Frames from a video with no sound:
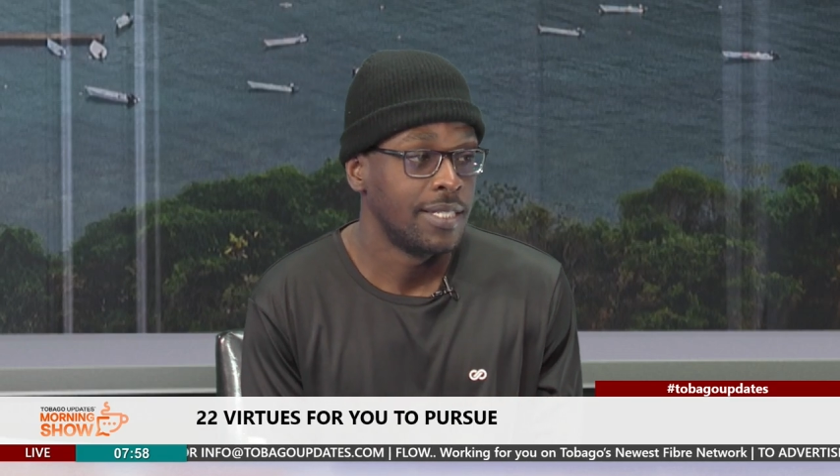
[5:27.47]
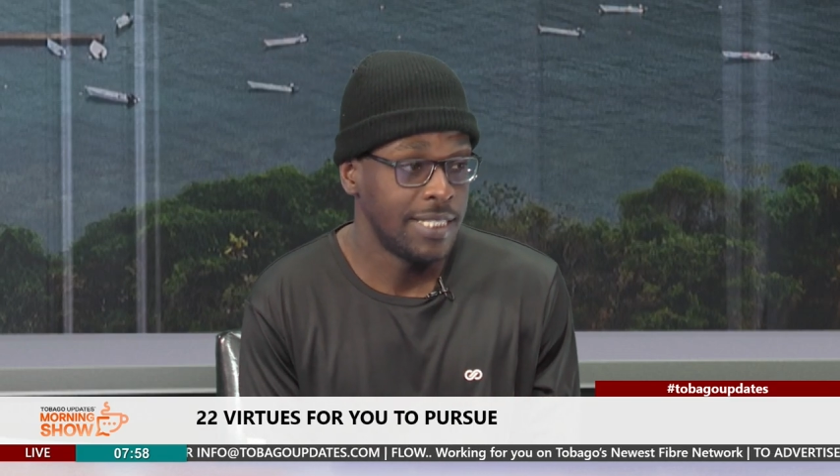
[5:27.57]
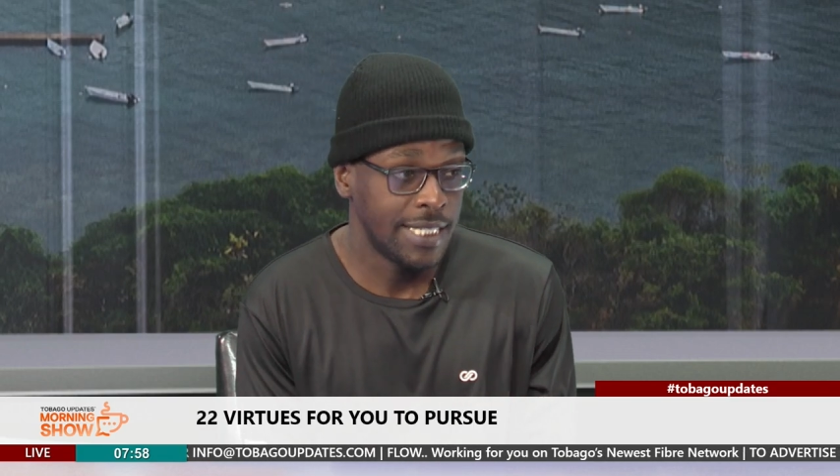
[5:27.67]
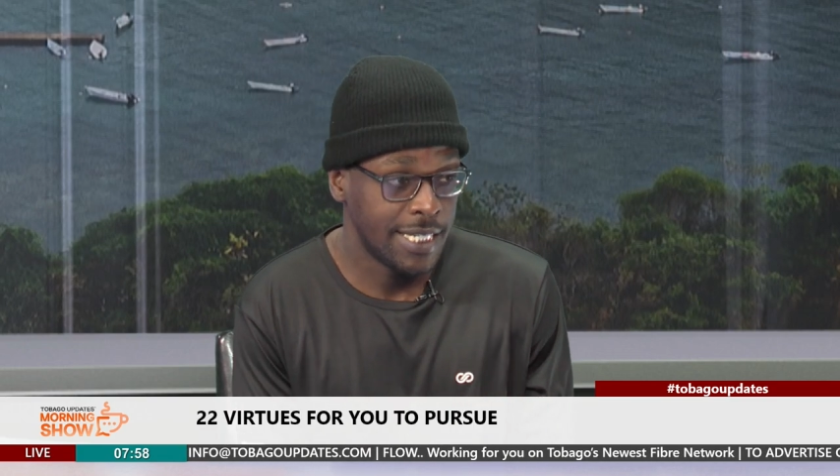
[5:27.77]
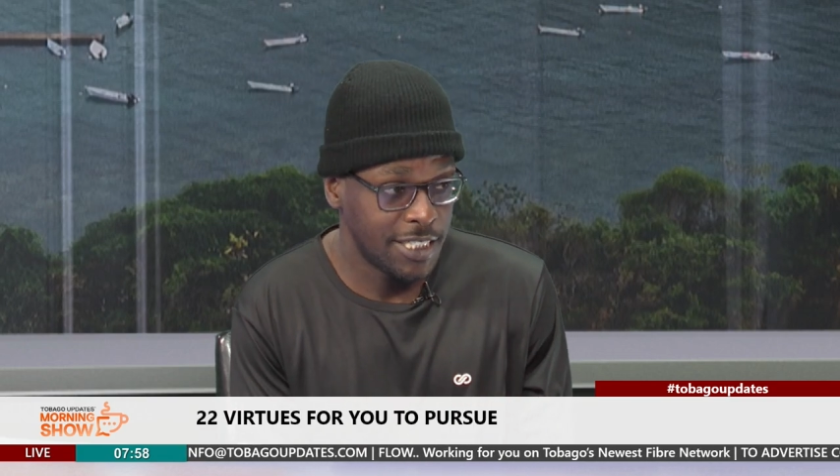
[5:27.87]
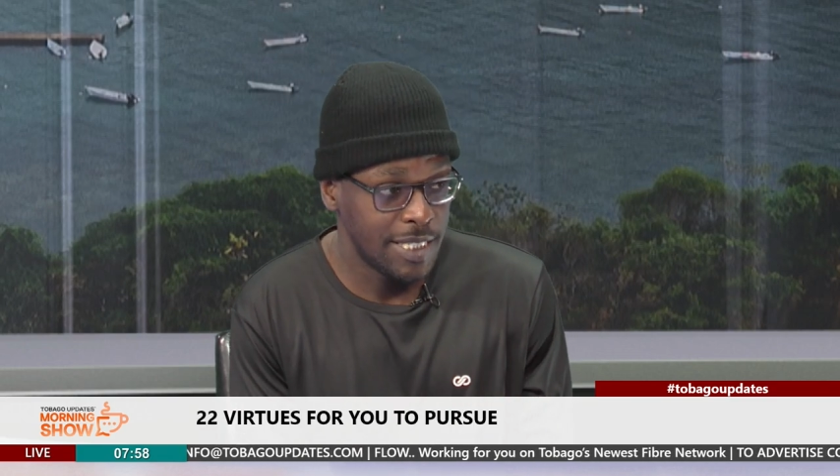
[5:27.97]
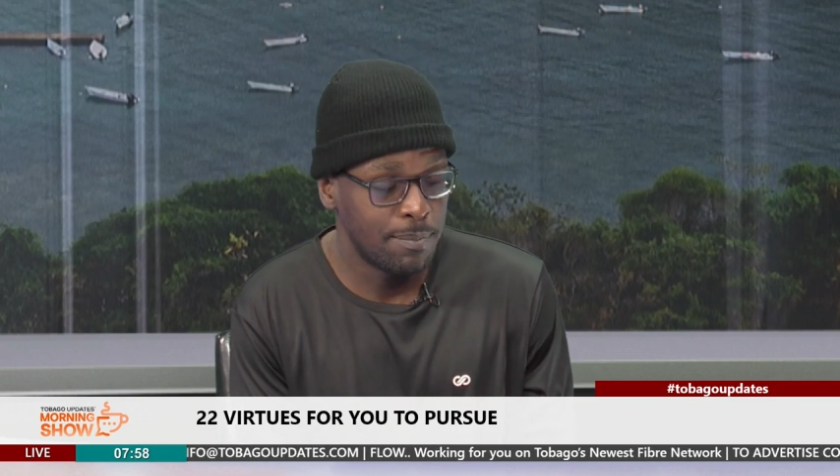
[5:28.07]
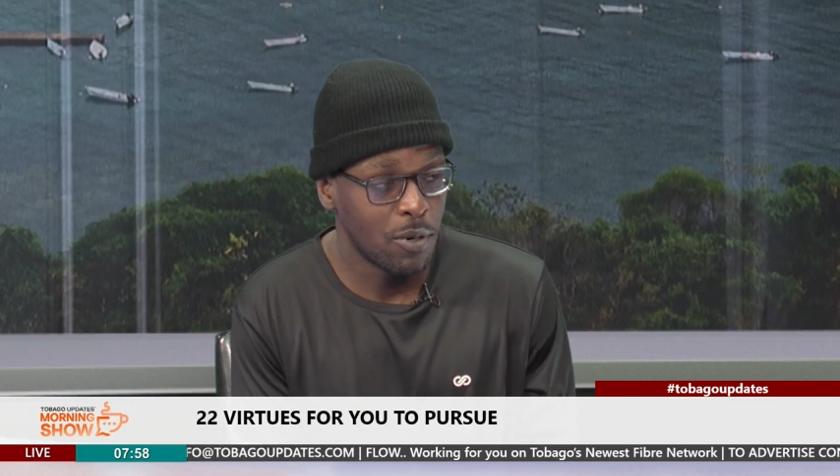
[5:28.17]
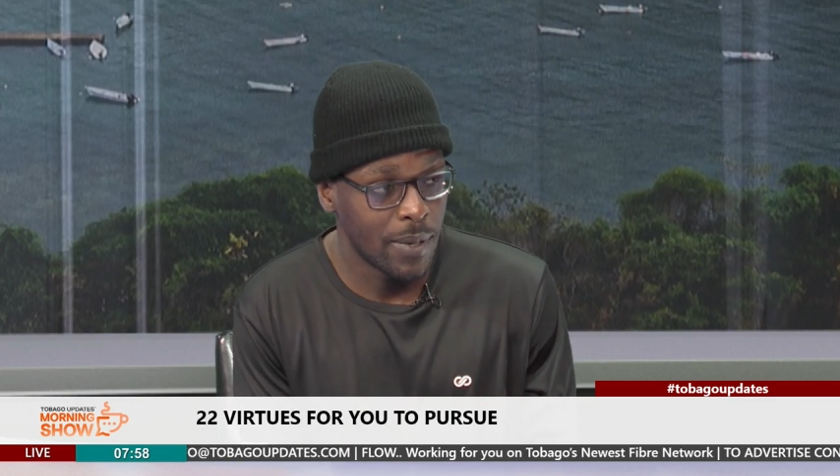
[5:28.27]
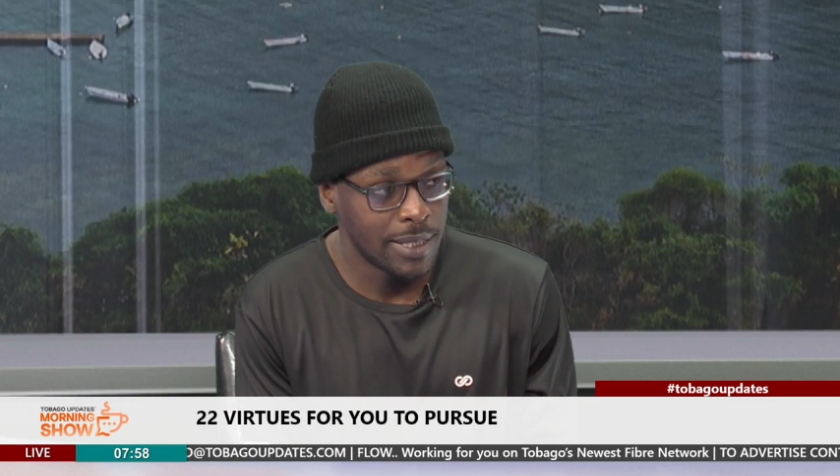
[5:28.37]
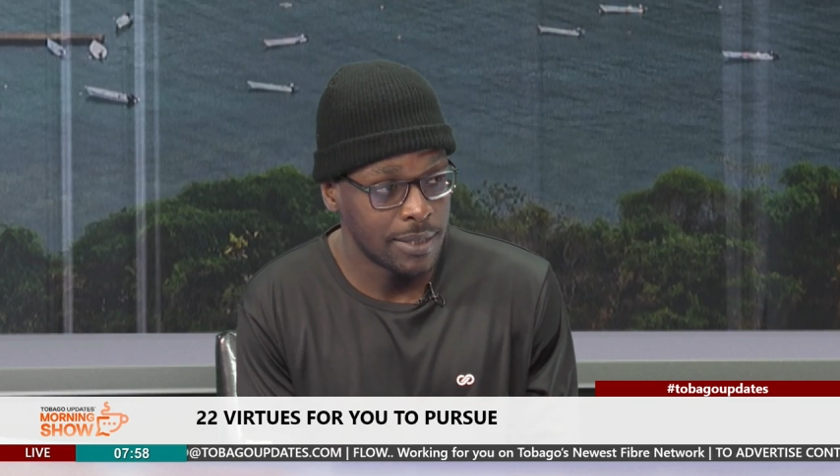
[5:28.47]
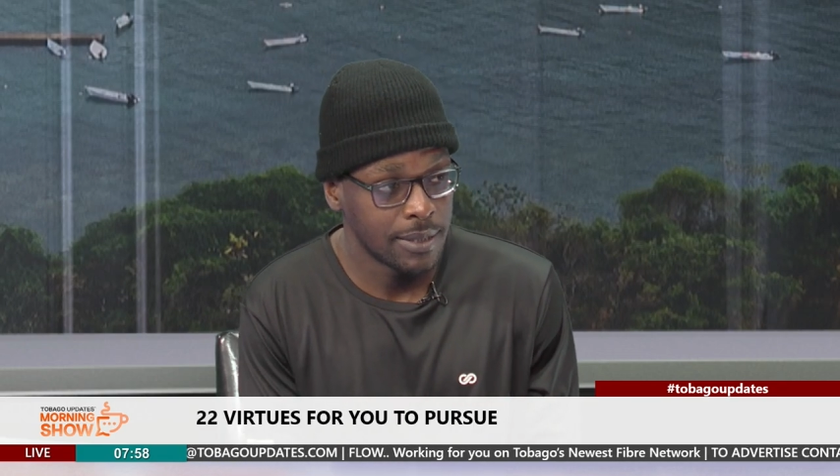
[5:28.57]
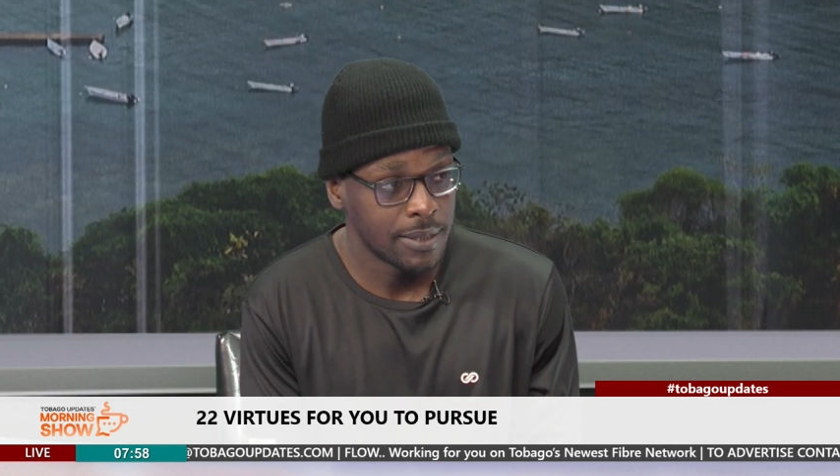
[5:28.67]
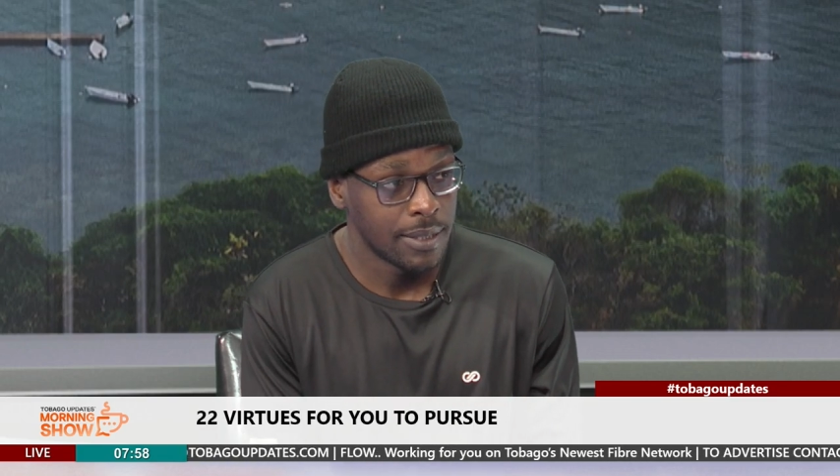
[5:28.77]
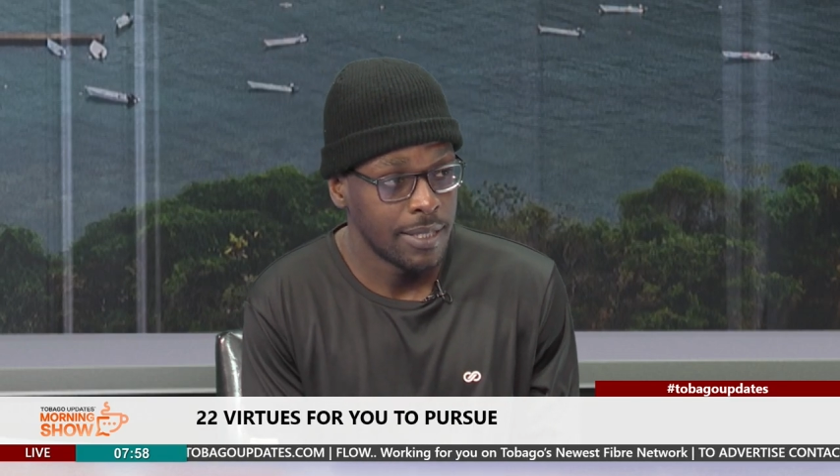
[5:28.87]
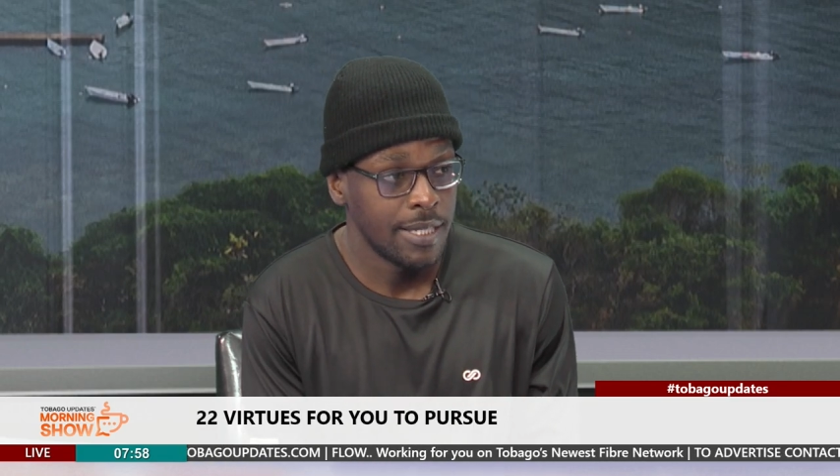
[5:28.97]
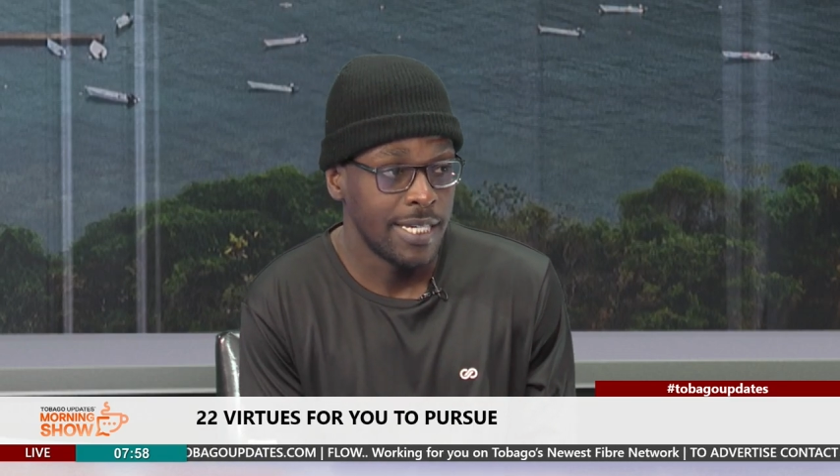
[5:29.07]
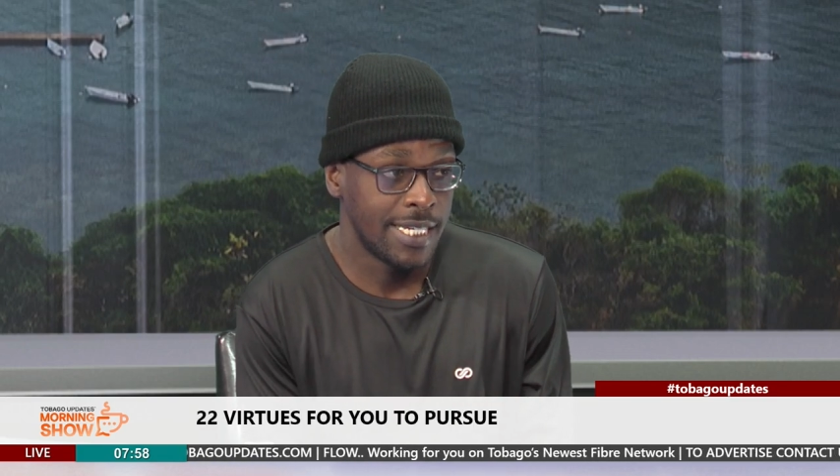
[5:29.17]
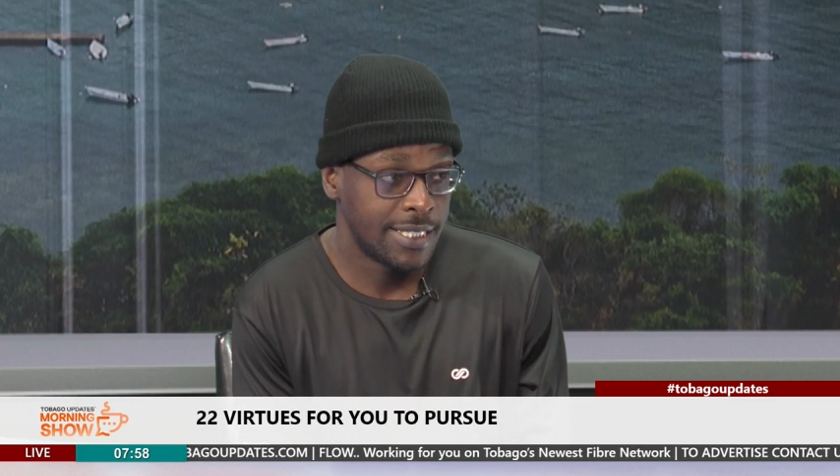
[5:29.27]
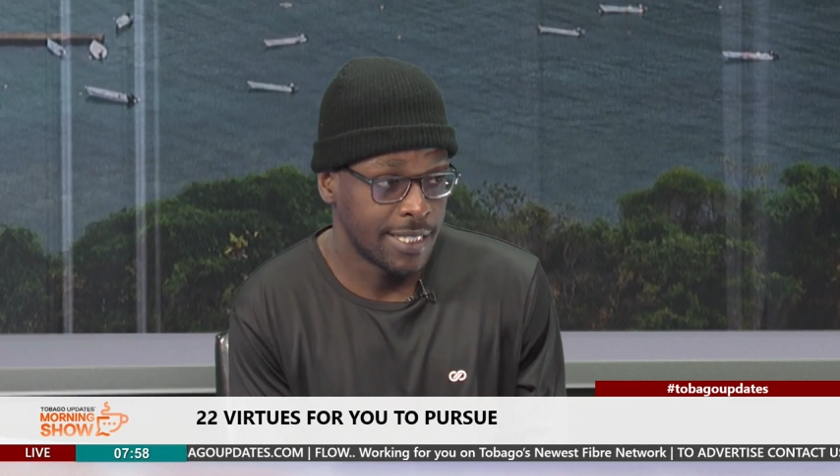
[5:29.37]
T-H-E Poet
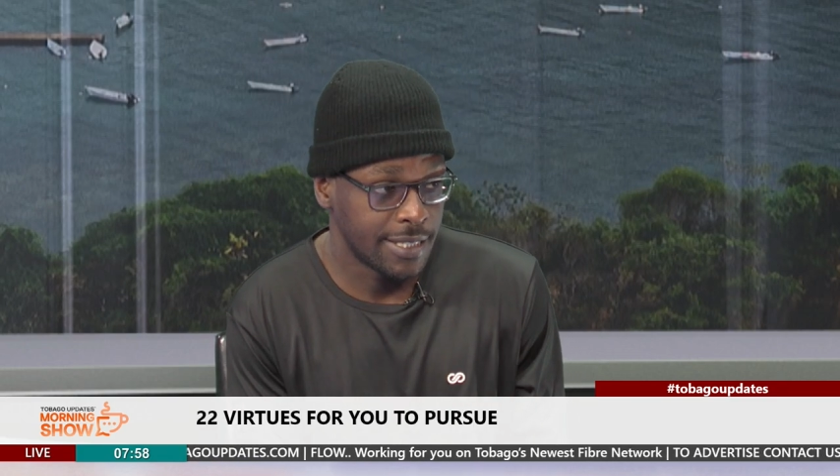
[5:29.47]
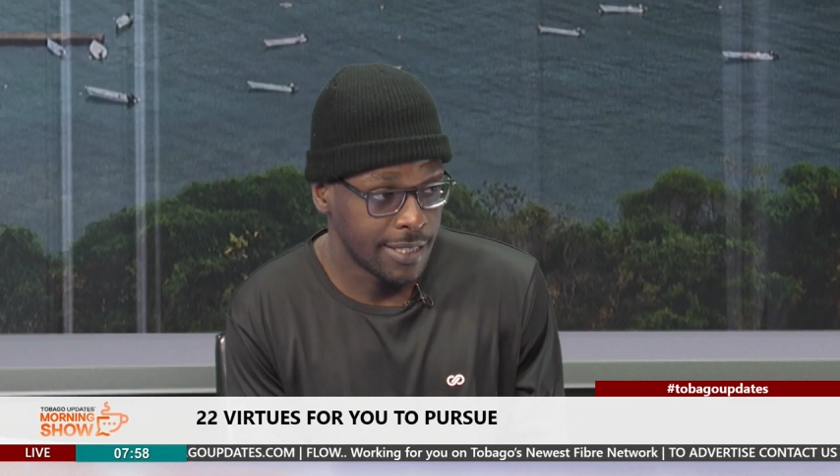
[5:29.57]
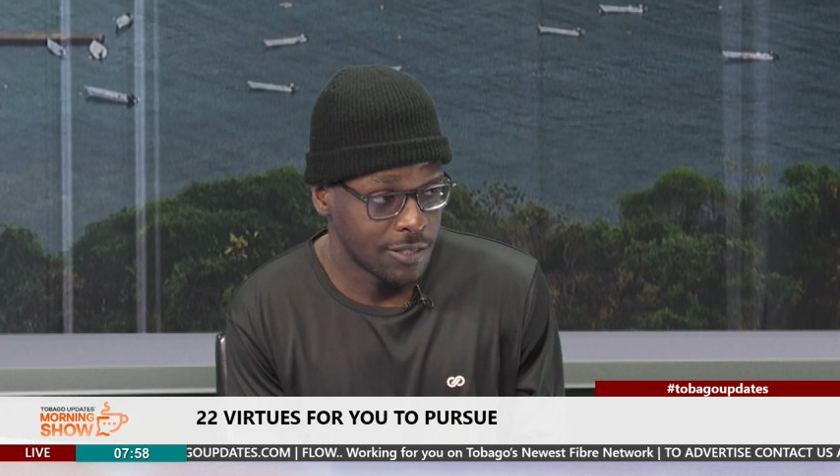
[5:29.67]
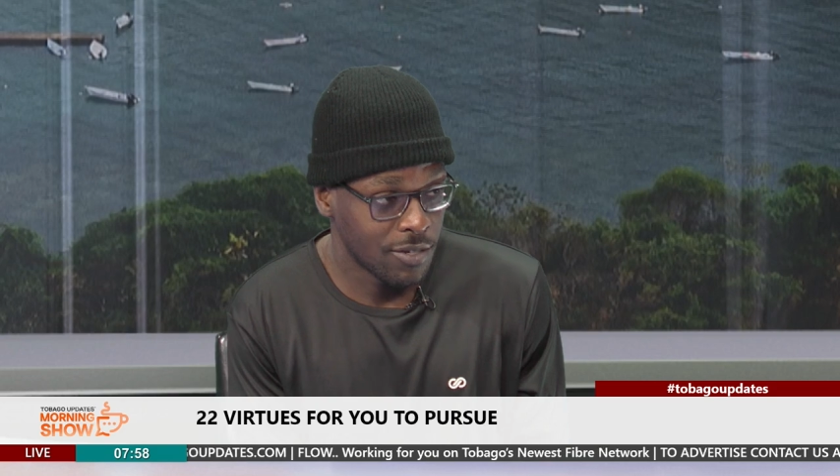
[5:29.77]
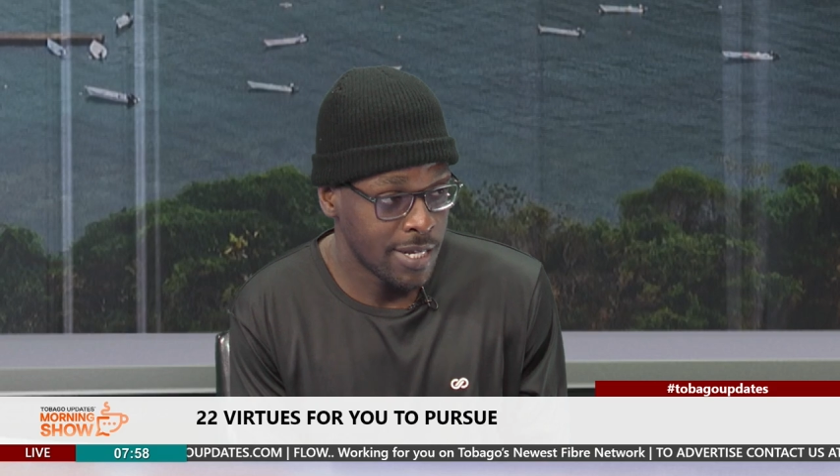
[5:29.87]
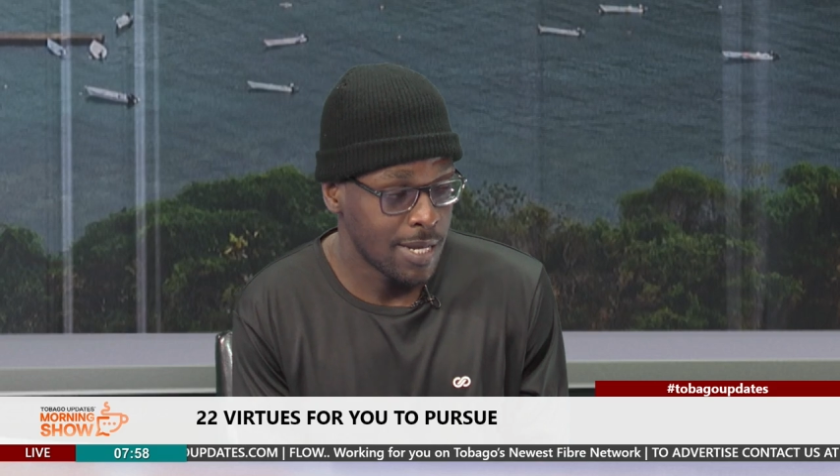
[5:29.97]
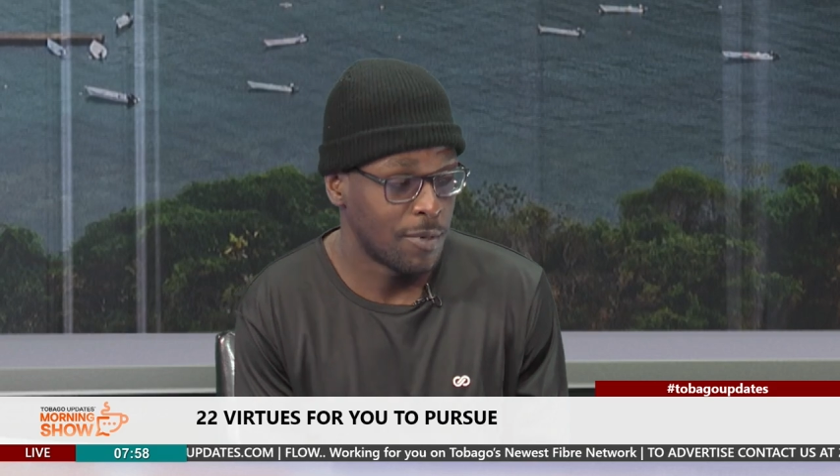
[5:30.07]
868, right?